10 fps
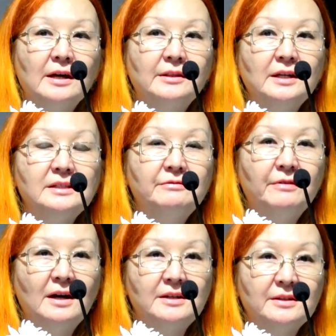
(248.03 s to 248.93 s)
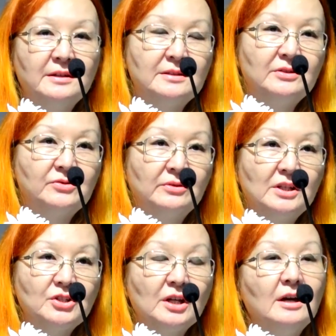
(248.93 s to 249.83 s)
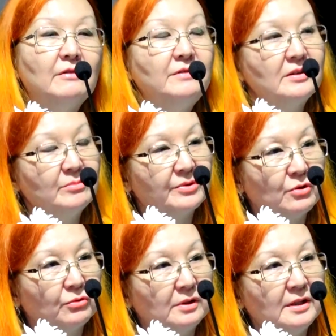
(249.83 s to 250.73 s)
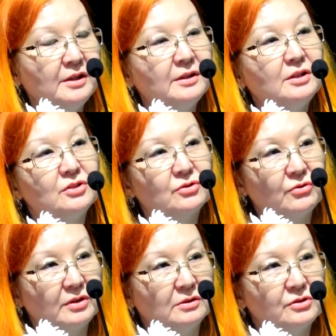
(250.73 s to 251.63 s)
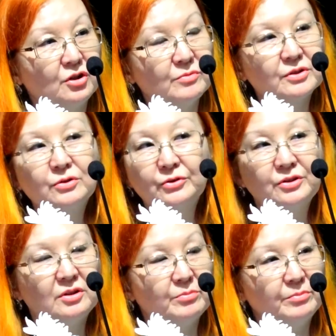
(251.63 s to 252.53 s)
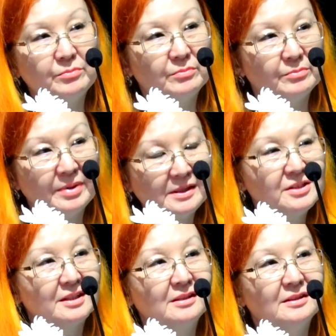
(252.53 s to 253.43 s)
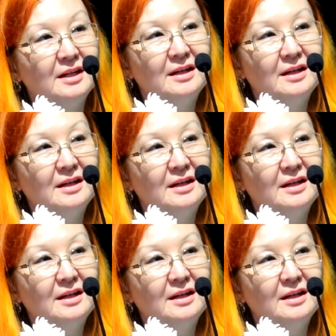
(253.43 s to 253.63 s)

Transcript: they defined the Central Asia very broadly in historical terms, not in a political